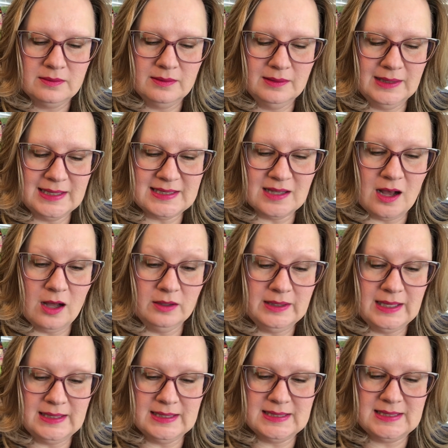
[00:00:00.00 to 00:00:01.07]
let's all
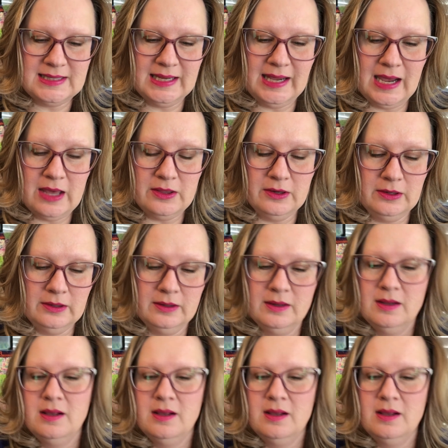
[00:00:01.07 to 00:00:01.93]
knit this together,